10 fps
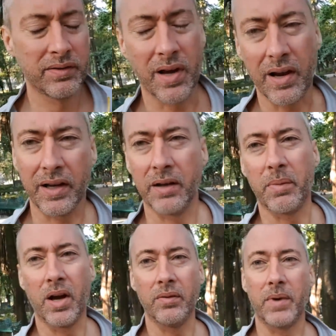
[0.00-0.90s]
talking
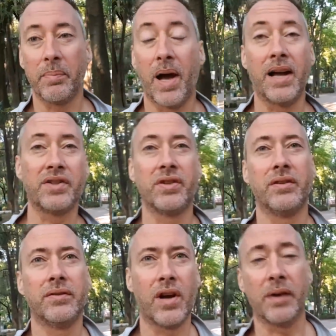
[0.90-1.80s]
about my
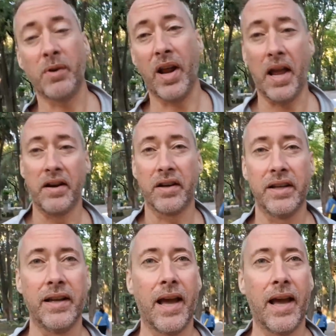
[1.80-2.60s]
passion, talking about anarchy,